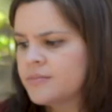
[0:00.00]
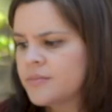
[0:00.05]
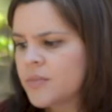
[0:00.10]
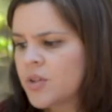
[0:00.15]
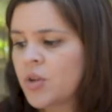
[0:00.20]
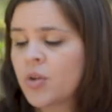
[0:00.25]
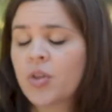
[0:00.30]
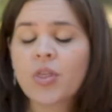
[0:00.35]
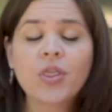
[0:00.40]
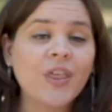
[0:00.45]

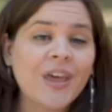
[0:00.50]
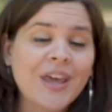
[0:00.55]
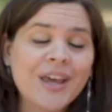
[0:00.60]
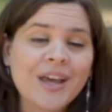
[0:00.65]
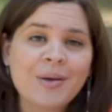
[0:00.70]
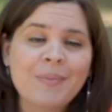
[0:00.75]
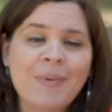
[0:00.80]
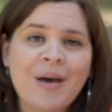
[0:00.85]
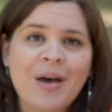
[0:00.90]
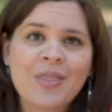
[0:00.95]
You'll think
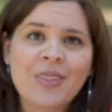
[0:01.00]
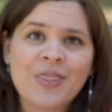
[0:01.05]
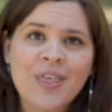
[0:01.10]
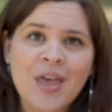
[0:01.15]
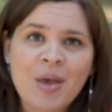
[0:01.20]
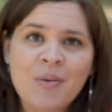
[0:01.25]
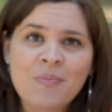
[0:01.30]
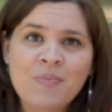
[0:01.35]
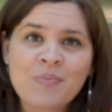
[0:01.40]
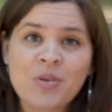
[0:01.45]
about
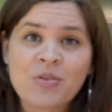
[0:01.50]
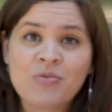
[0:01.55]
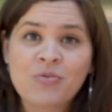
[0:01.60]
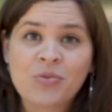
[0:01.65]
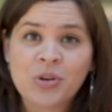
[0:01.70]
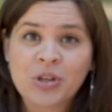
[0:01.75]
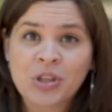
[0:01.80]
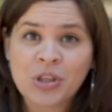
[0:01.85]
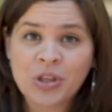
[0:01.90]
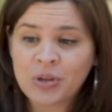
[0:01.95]
them
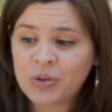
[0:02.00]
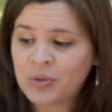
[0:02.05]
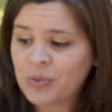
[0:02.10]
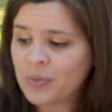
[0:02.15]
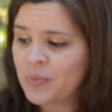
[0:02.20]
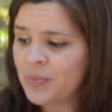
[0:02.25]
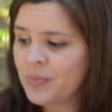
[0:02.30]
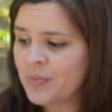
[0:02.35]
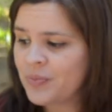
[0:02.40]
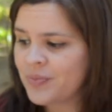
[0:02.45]
before
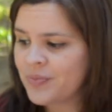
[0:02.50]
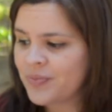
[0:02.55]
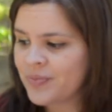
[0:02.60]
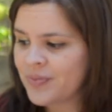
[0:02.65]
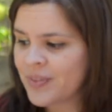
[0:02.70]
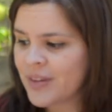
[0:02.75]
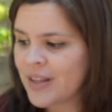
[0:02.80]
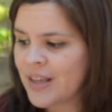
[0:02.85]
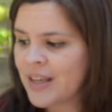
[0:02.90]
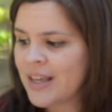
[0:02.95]
you,
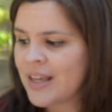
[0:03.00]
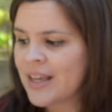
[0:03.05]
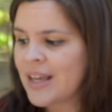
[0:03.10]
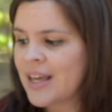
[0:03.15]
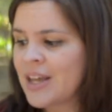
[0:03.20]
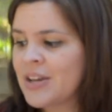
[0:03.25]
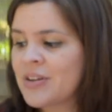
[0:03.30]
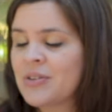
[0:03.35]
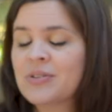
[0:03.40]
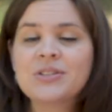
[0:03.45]

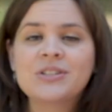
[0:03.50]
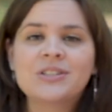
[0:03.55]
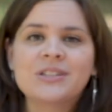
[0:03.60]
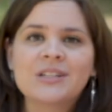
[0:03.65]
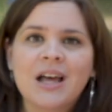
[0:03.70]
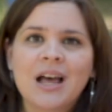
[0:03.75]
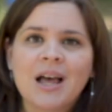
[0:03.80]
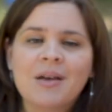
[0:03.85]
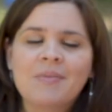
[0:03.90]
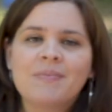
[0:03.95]
and you'll
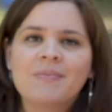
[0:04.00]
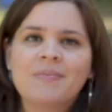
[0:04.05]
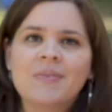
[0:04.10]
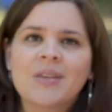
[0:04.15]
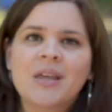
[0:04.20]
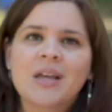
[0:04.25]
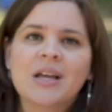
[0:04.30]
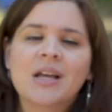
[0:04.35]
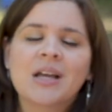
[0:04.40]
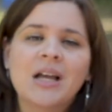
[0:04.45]
stop
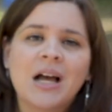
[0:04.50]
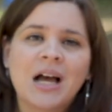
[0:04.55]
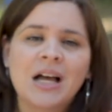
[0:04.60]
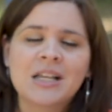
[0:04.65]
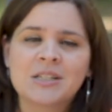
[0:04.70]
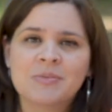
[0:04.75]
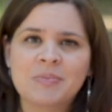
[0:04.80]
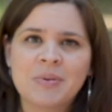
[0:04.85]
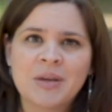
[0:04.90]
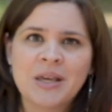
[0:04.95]

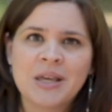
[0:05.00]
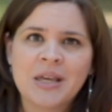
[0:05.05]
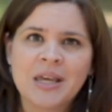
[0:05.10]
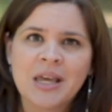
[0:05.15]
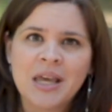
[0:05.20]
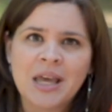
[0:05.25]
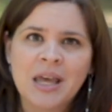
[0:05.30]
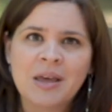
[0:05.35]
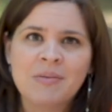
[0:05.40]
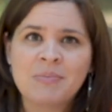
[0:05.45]

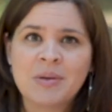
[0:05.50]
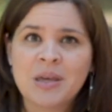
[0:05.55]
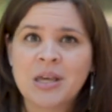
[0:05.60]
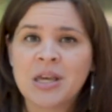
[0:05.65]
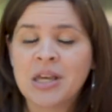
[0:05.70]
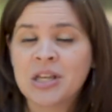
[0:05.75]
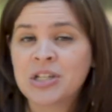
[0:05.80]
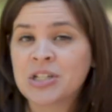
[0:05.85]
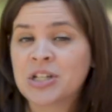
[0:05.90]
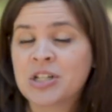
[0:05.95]
gossiping and
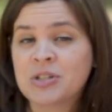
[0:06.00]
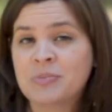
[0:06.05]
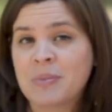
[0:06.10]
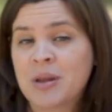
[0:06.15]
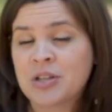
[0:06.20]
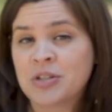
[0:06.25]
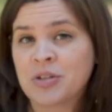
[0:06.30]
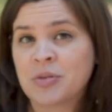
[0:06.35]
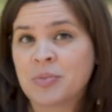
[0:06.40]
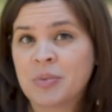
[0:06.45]
being
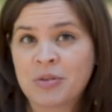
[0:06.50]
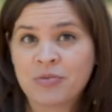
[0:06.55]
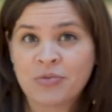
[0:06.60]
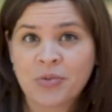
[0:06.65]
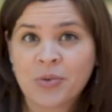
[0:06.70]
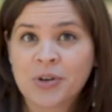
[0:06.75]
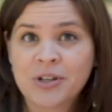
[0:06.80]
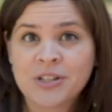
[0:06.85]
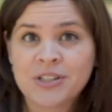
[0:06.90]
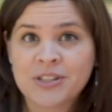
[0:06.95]
judgmental before it